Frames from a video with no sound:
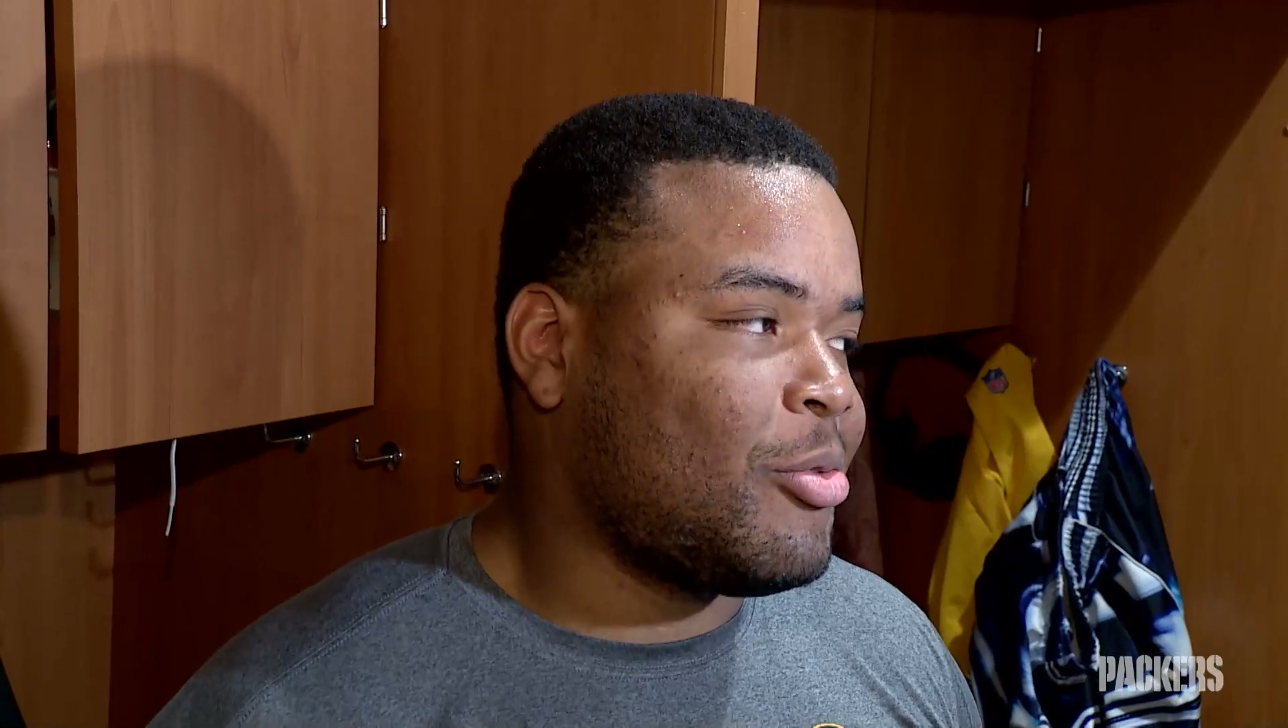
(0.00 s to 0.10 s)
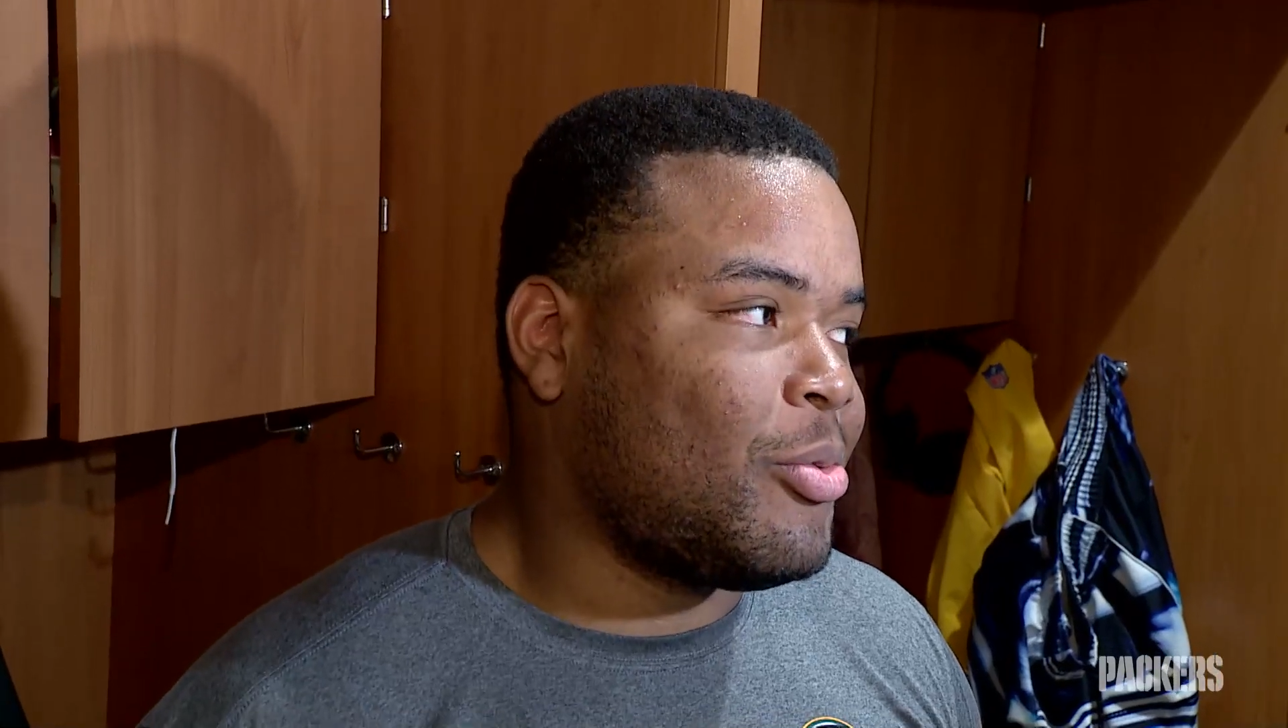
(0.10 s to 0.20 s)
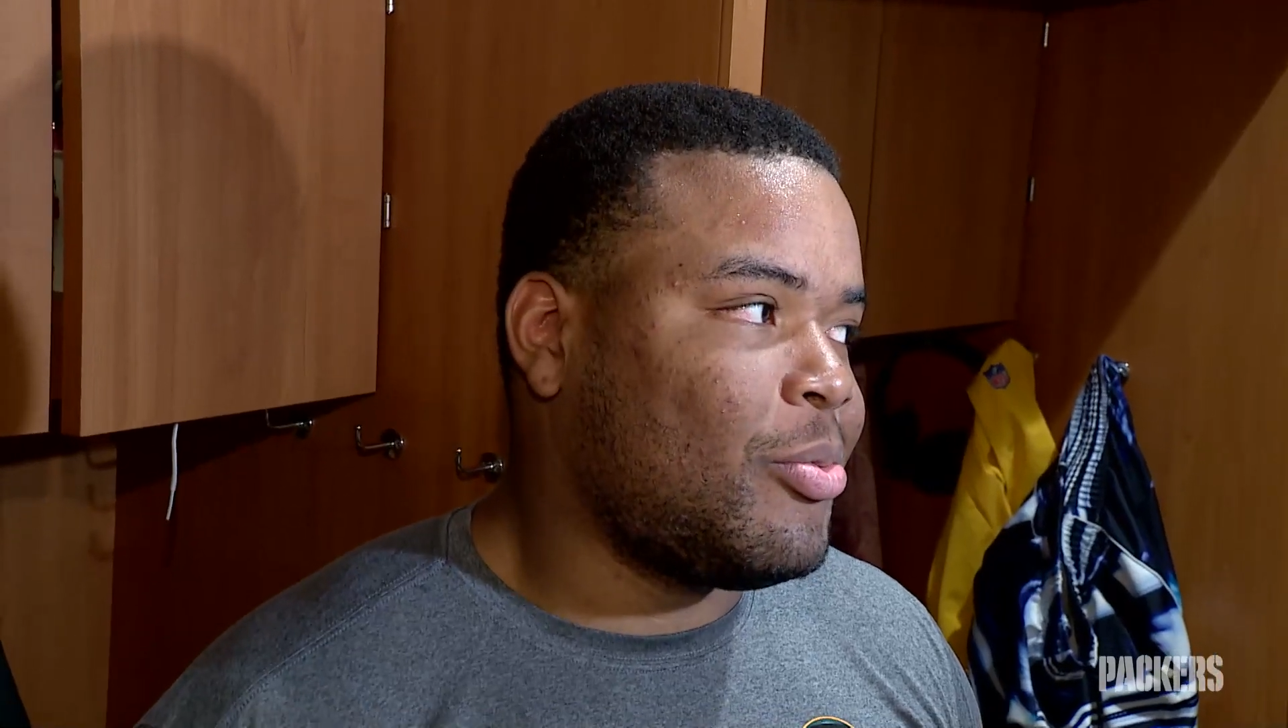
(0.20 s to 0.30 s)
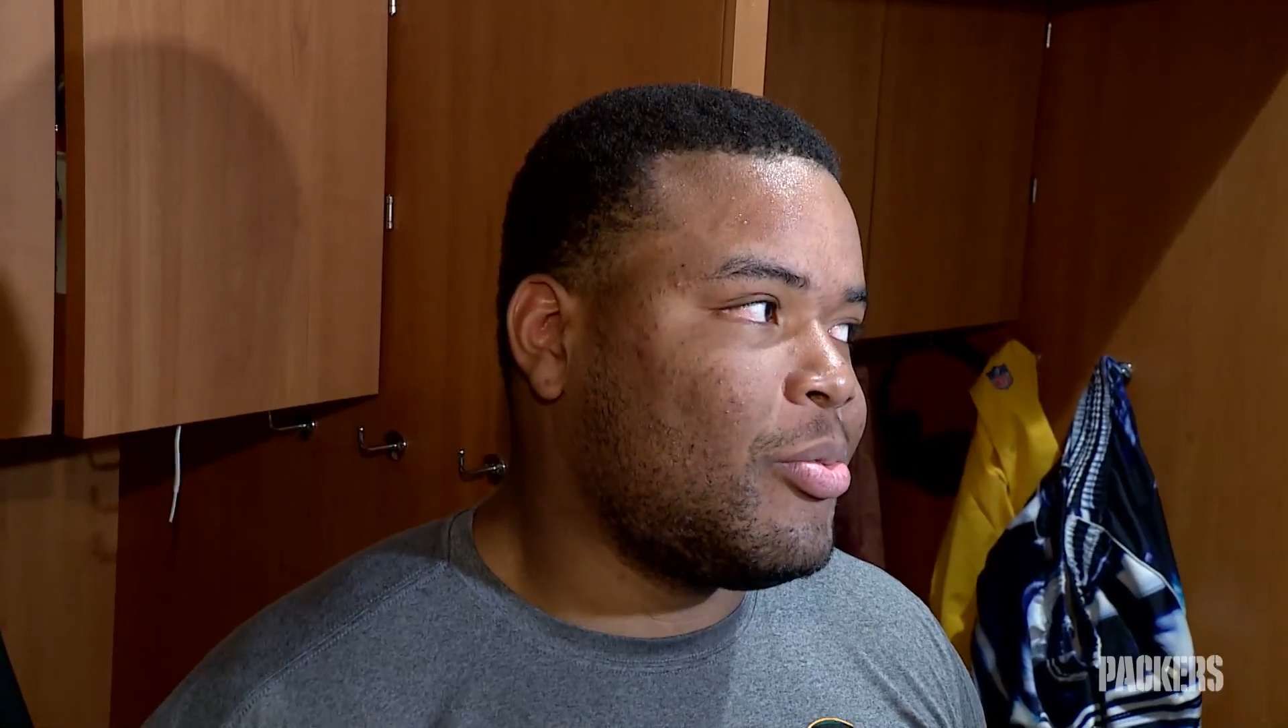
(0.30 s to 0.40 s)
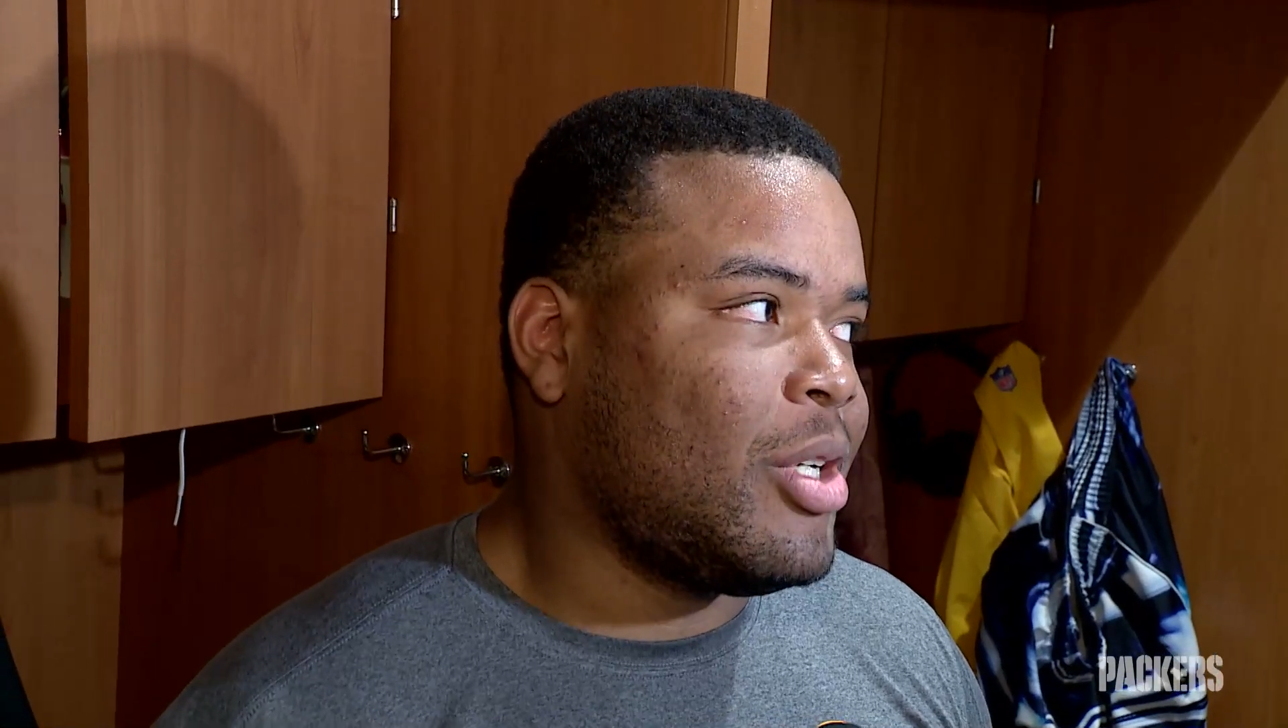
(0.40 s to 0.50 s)

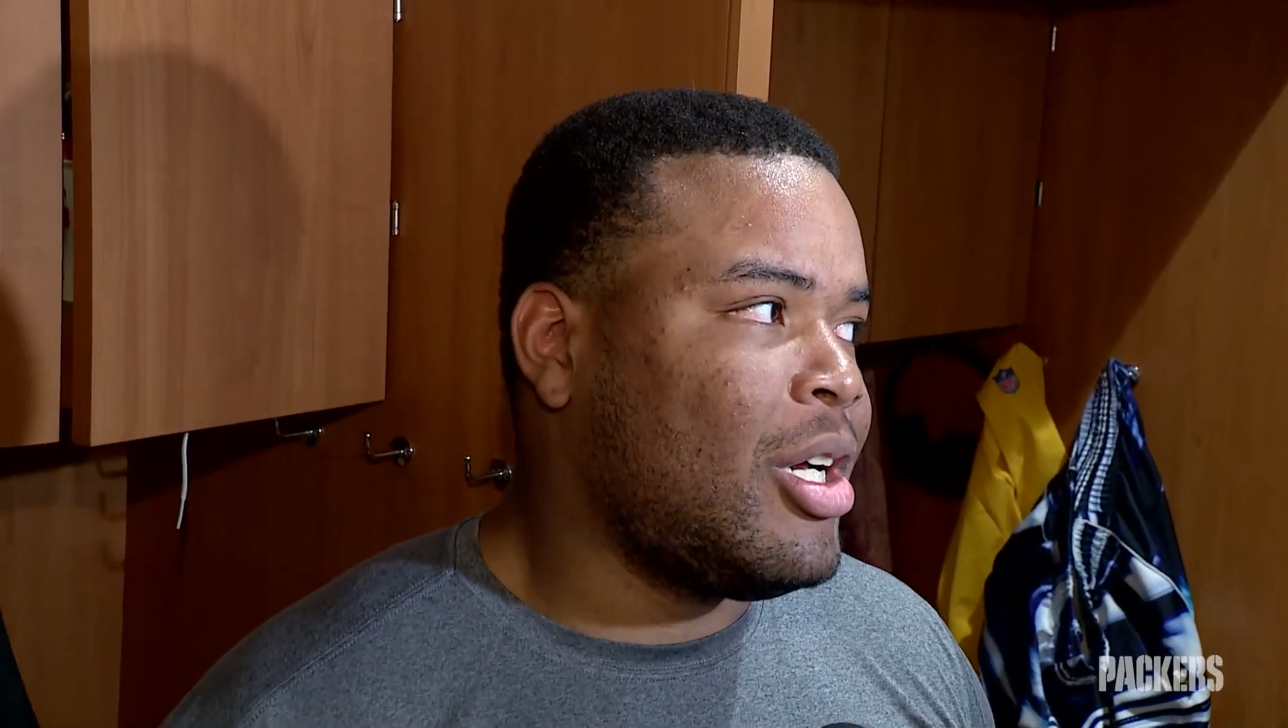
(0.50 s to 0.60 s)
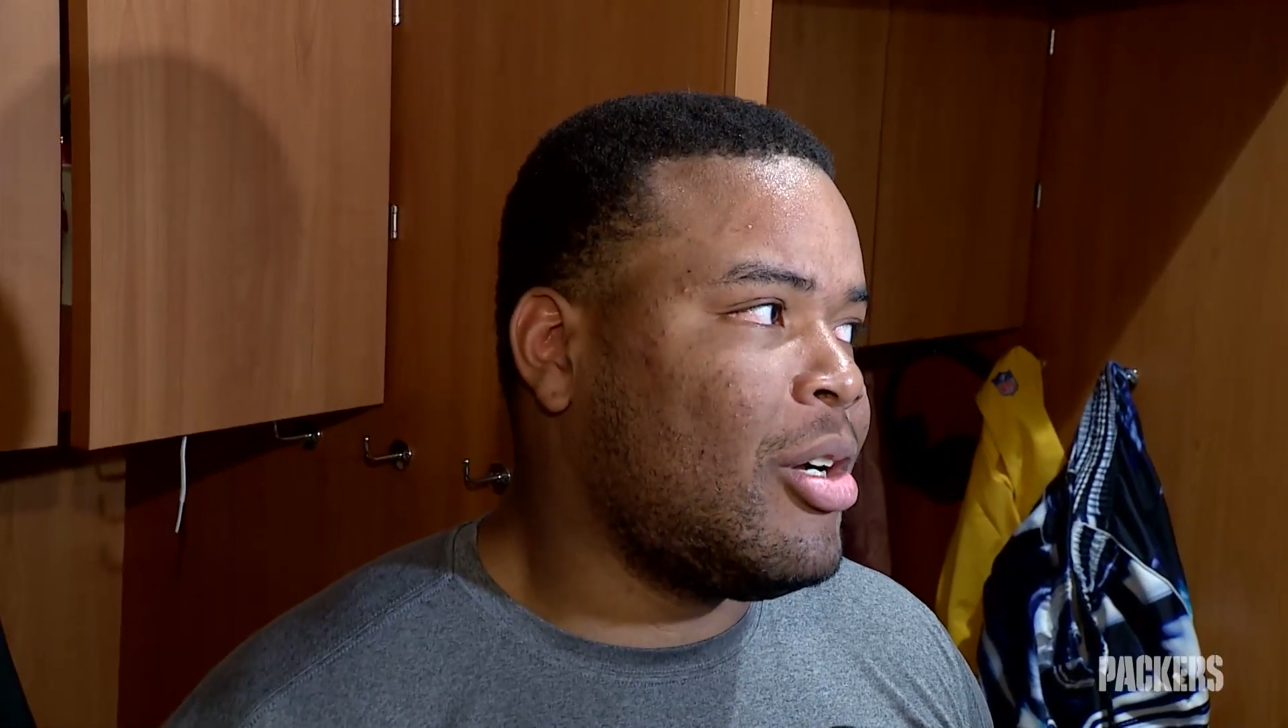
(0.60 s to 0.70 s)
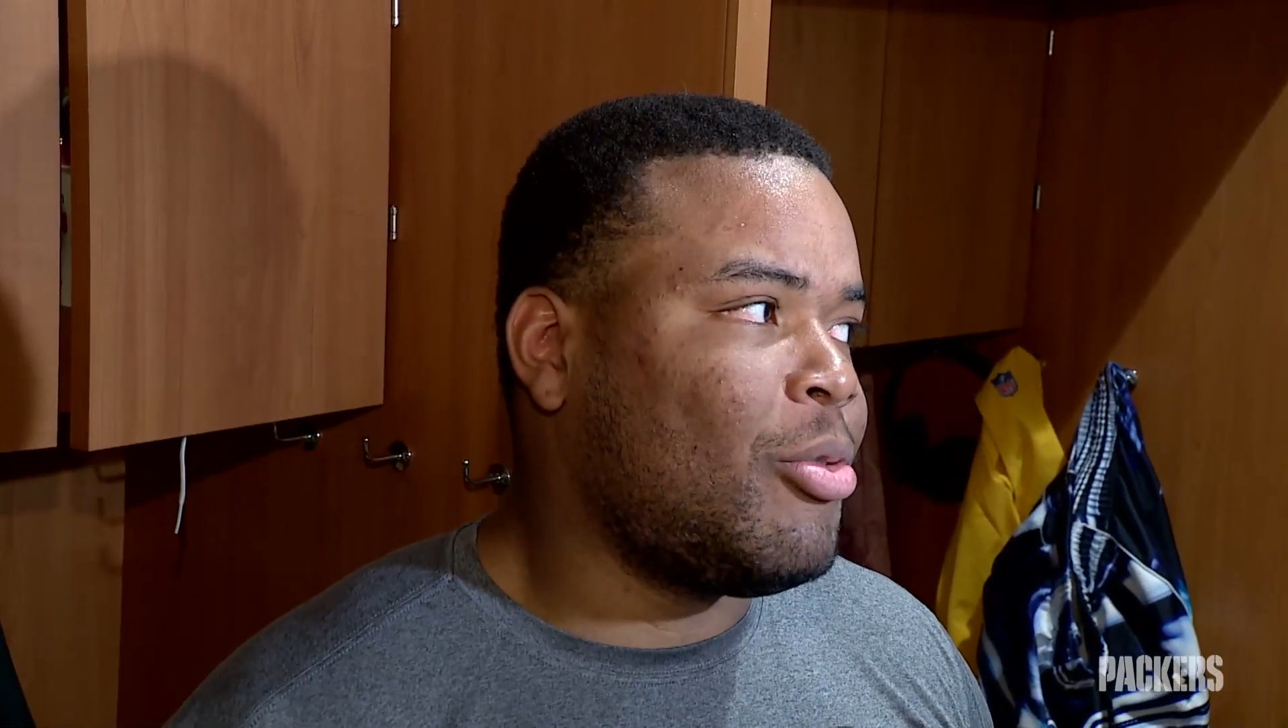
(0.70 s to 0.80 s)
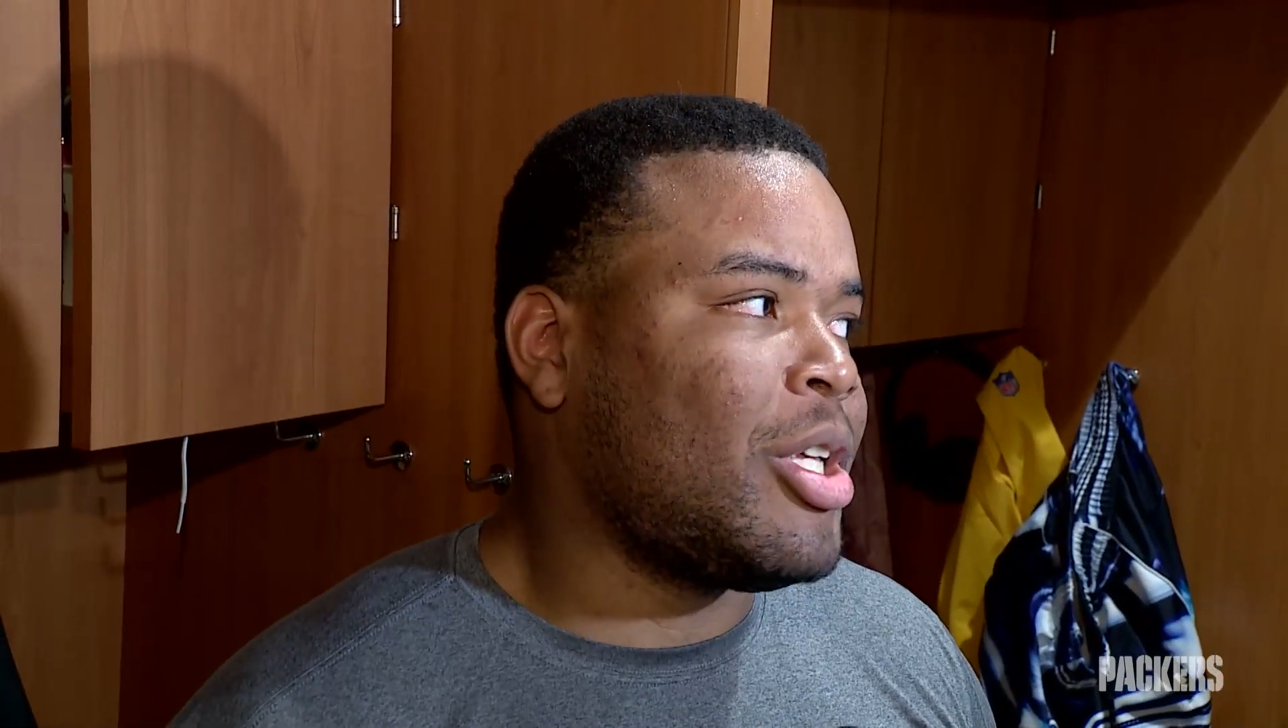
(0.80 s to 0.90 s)
one